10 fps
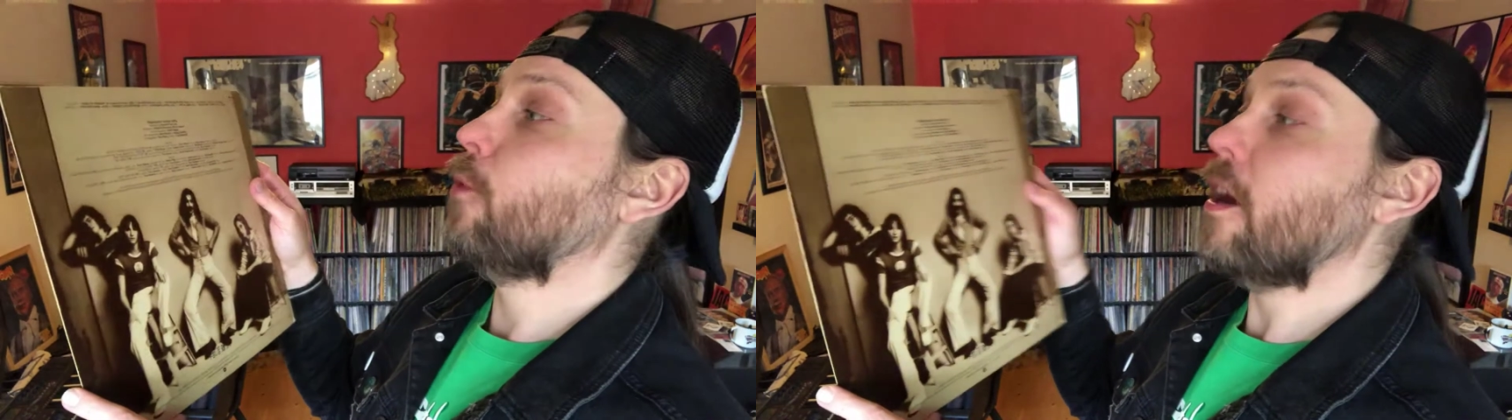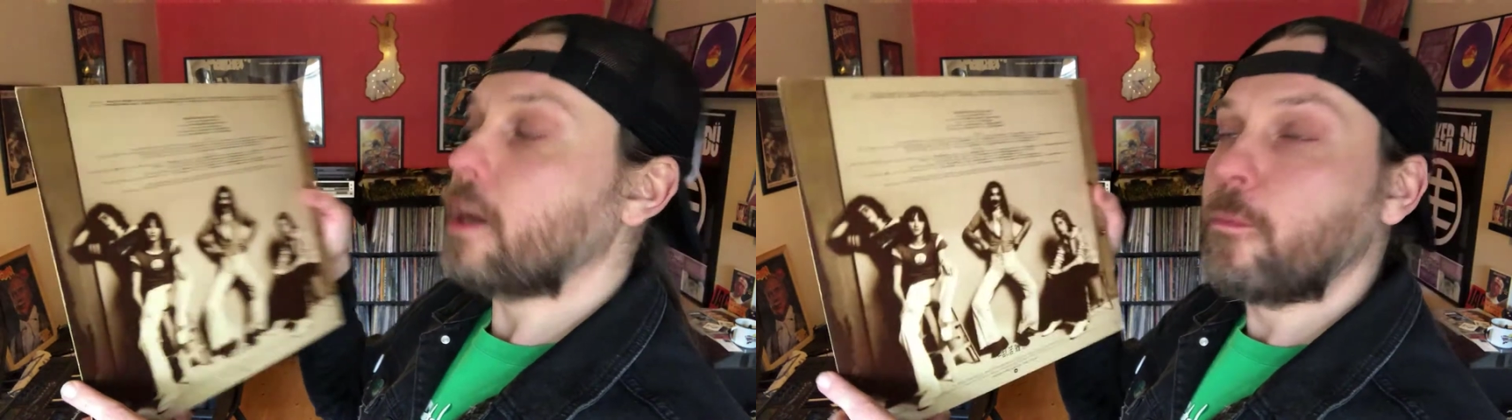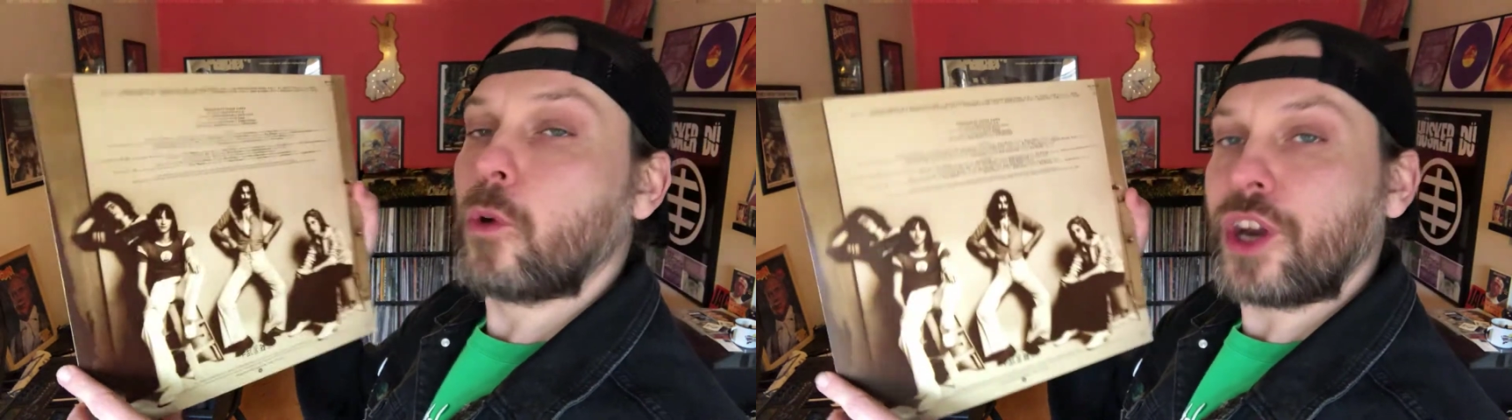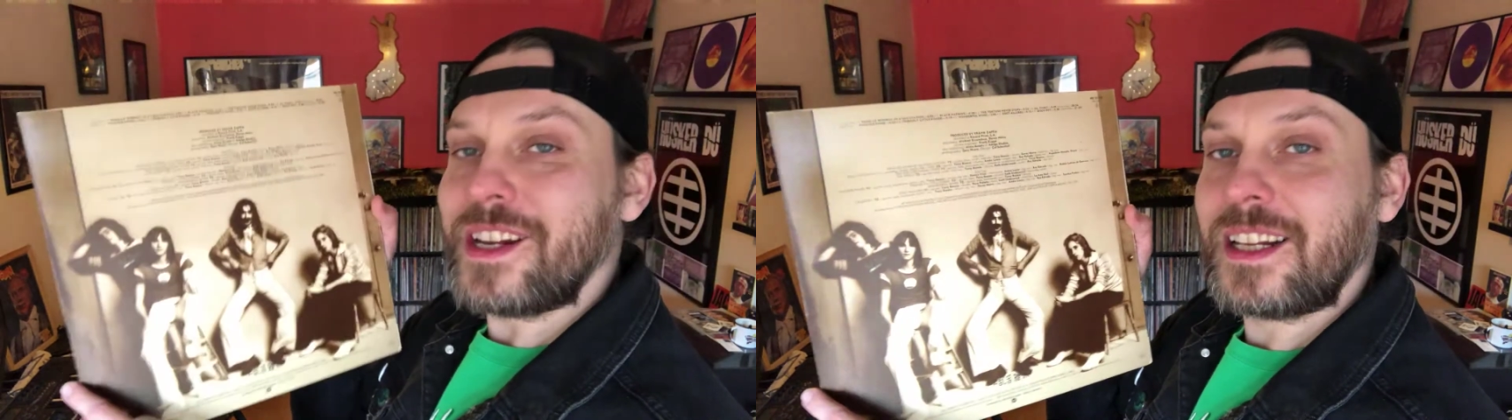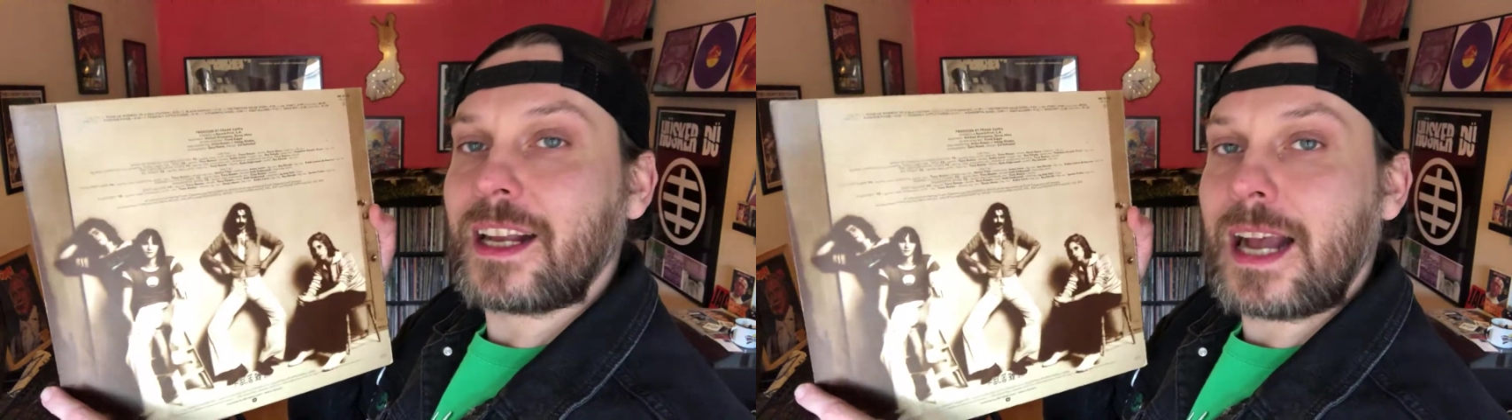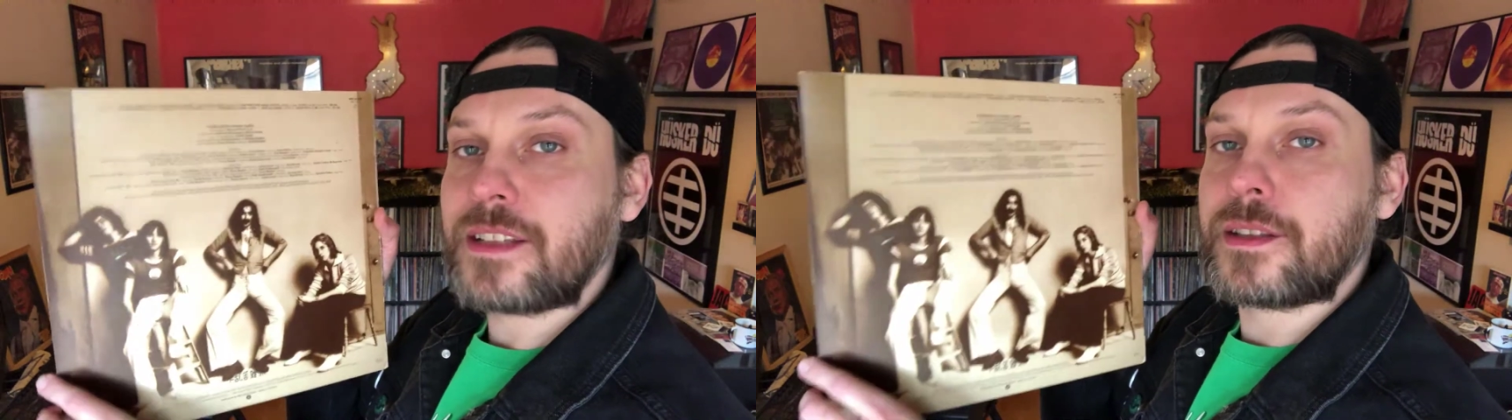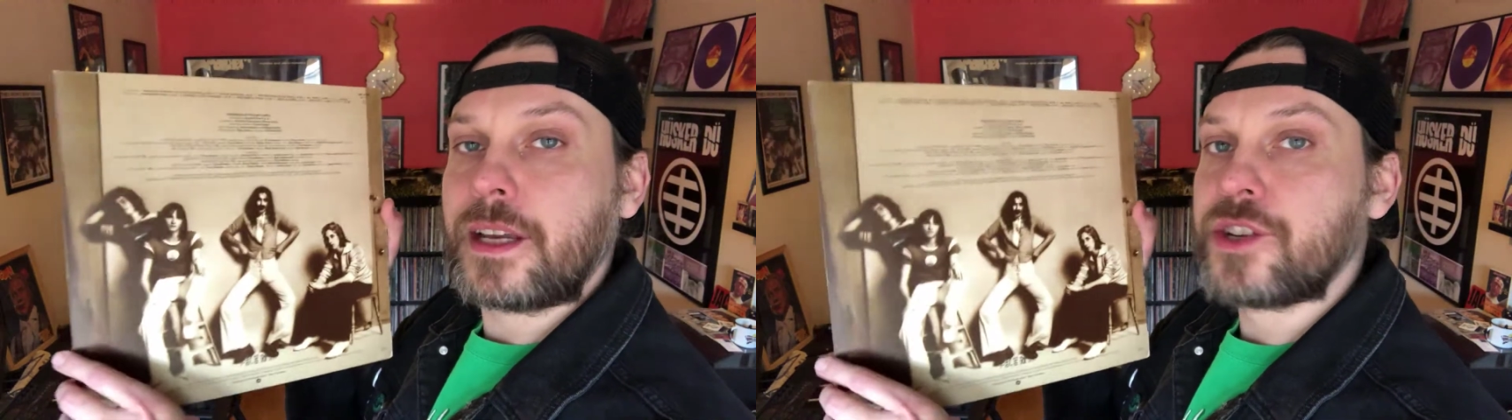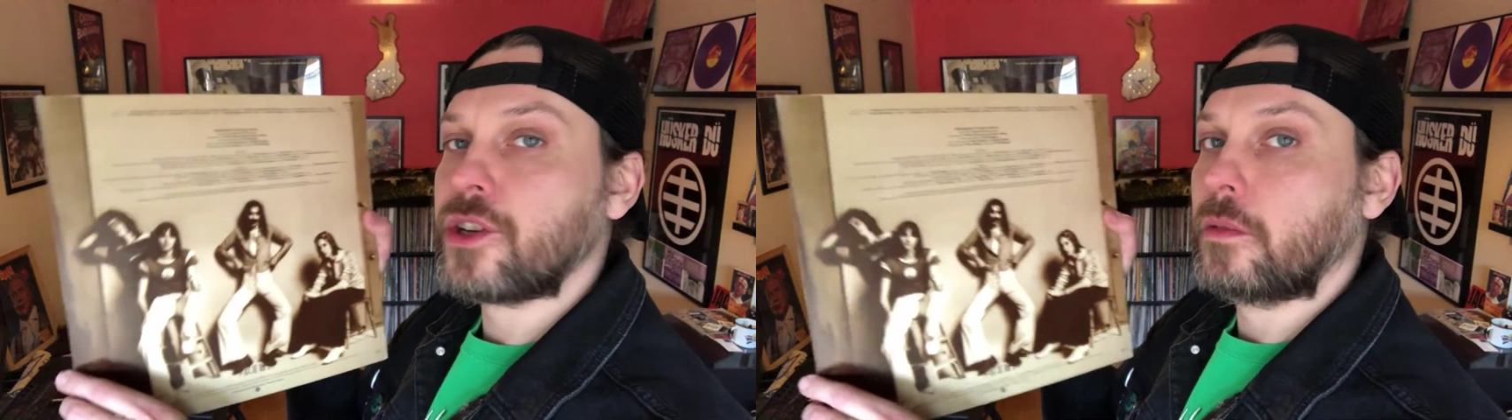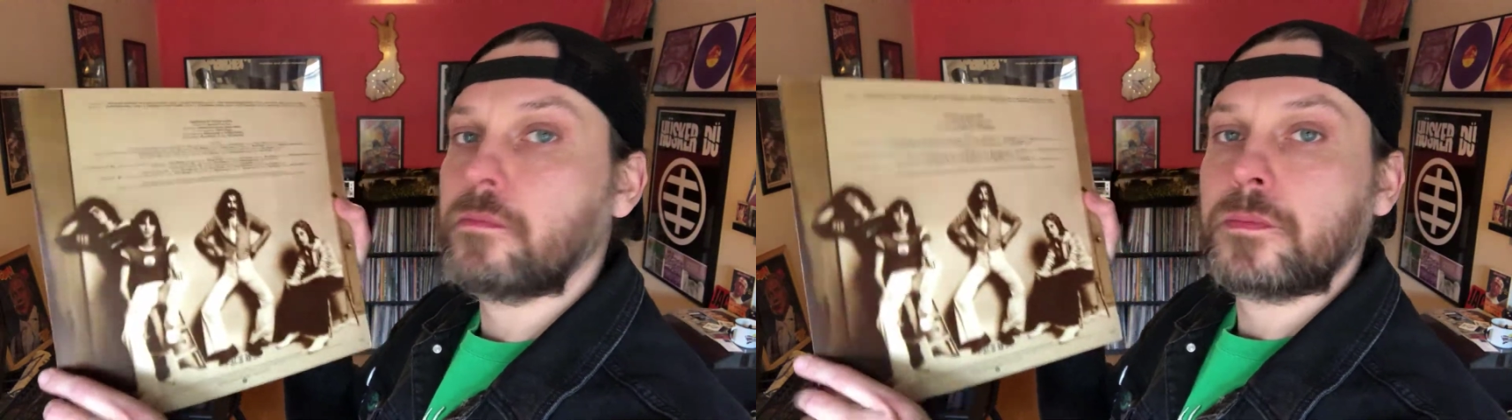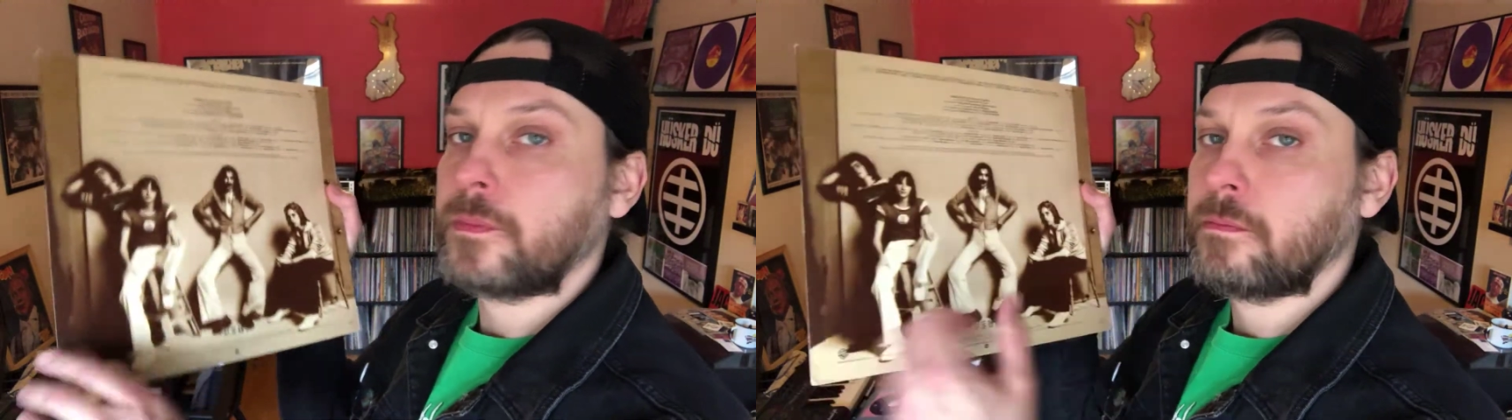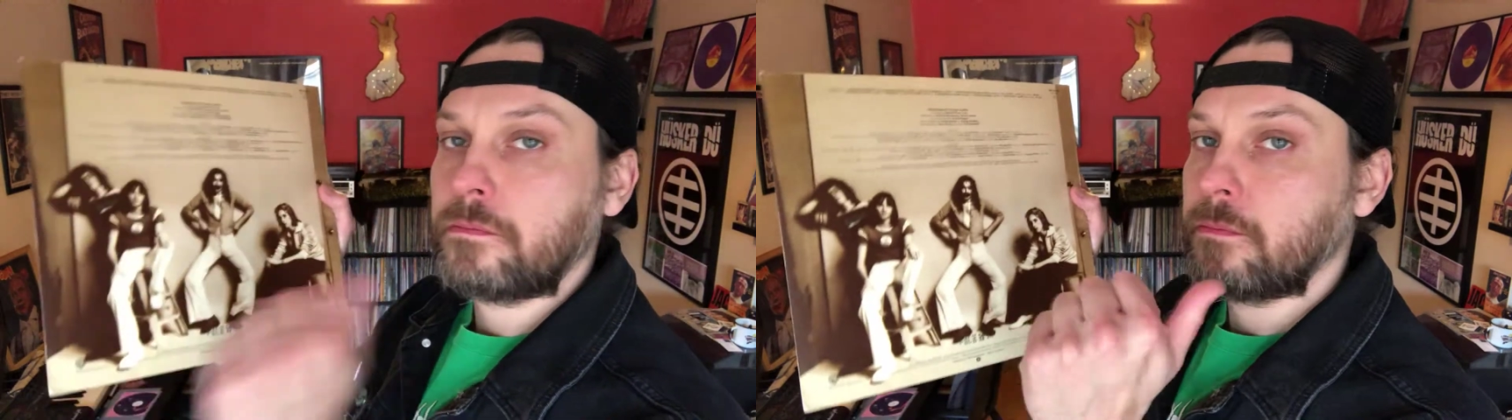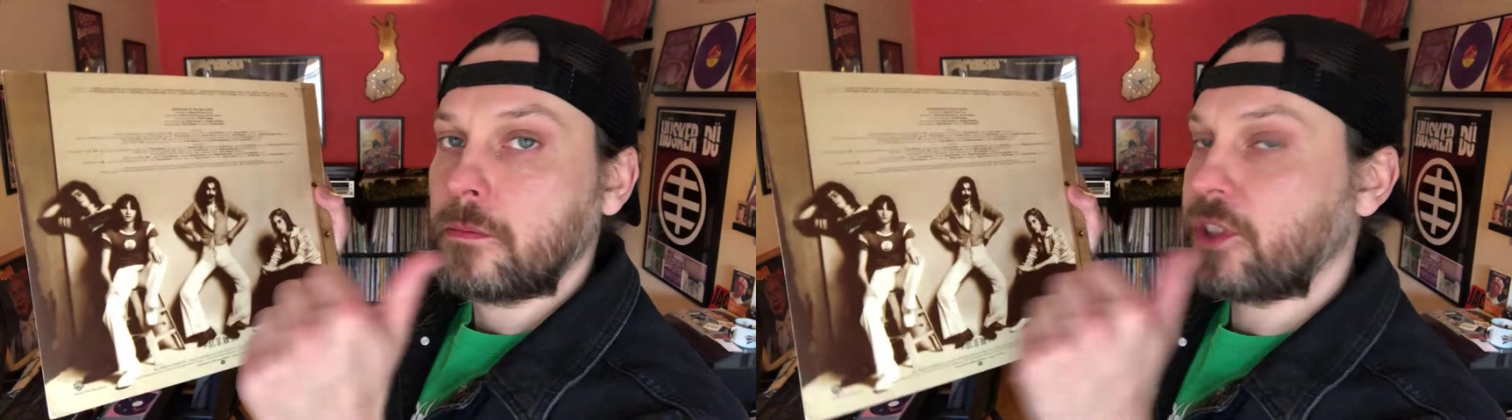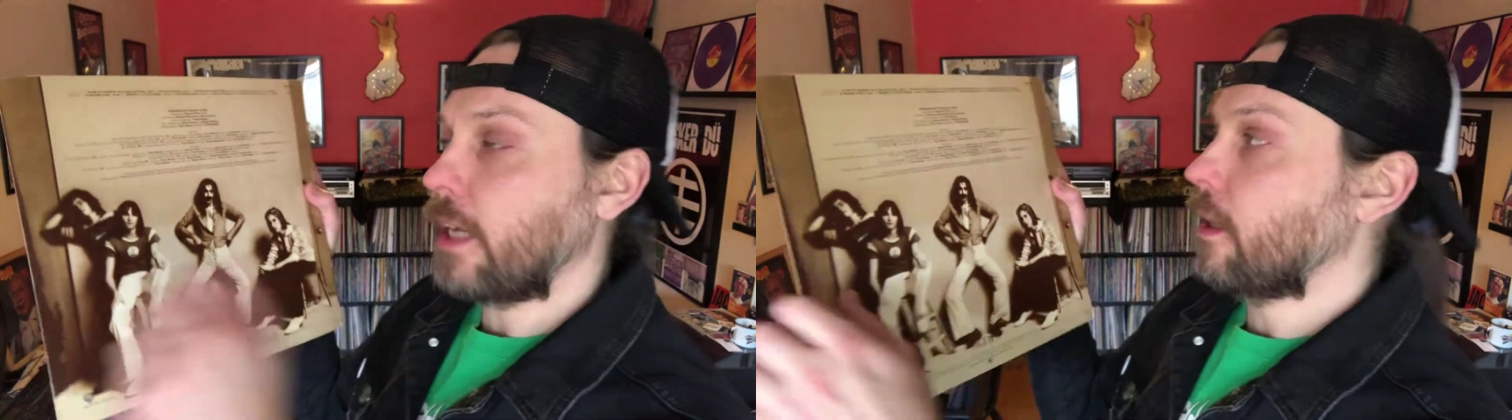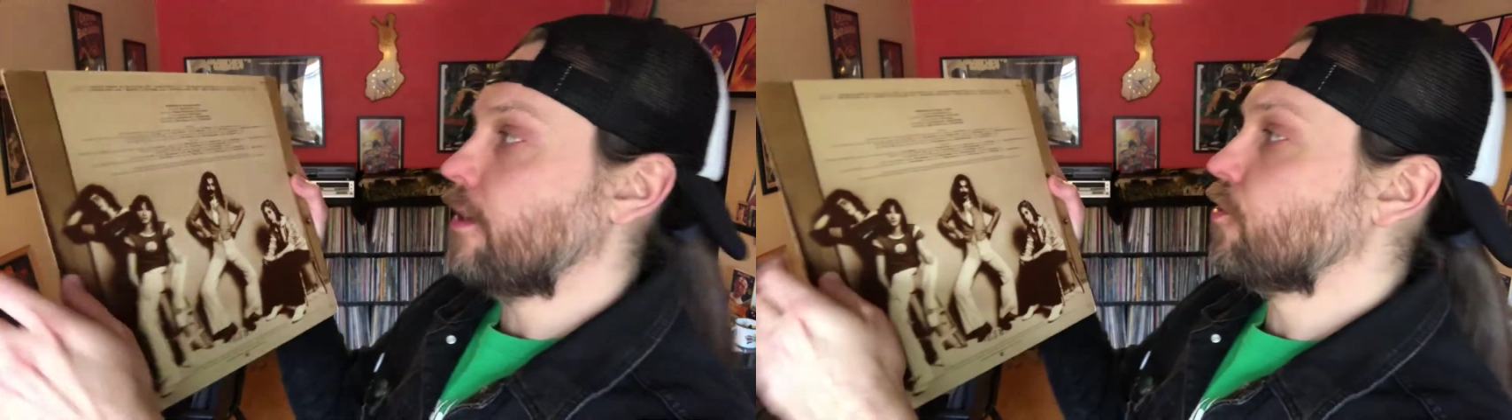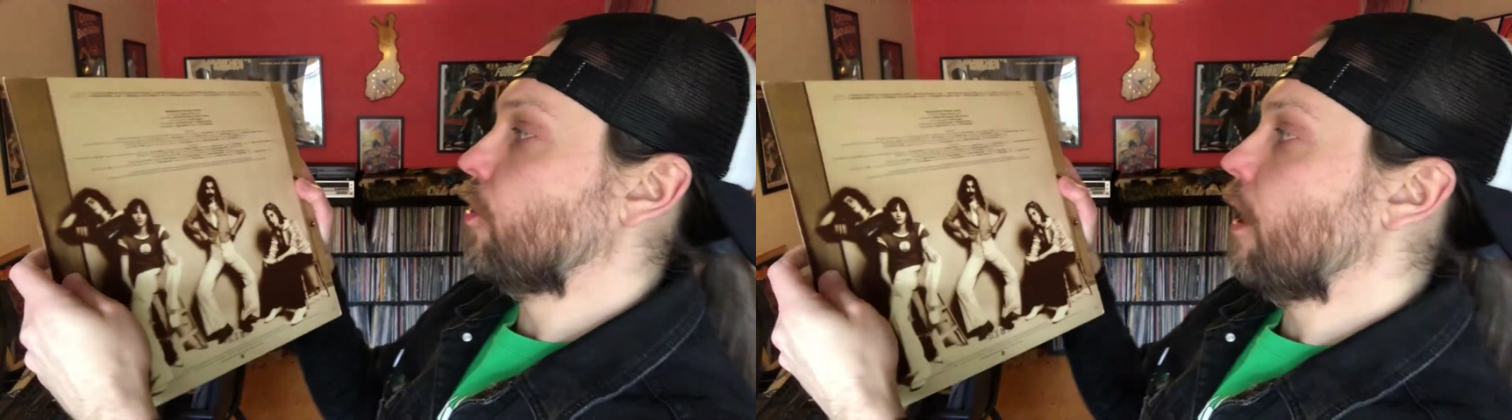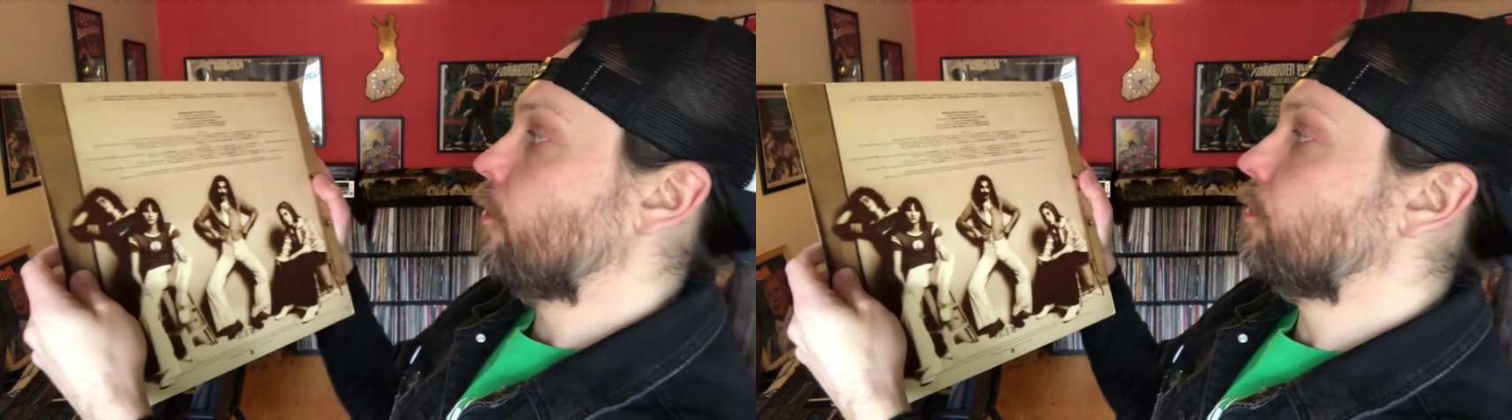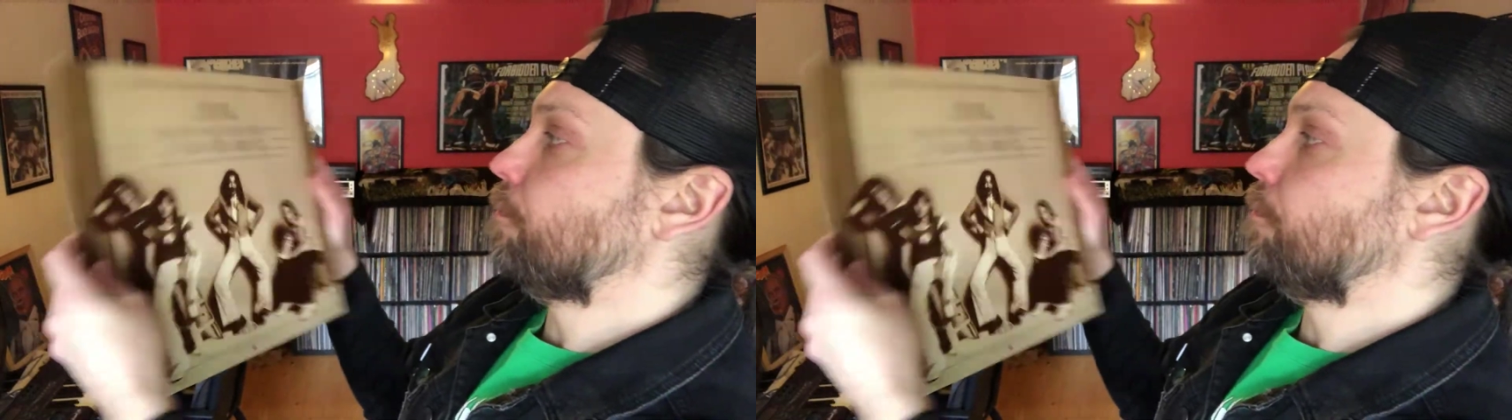wind up working in a gas station. Check that song out.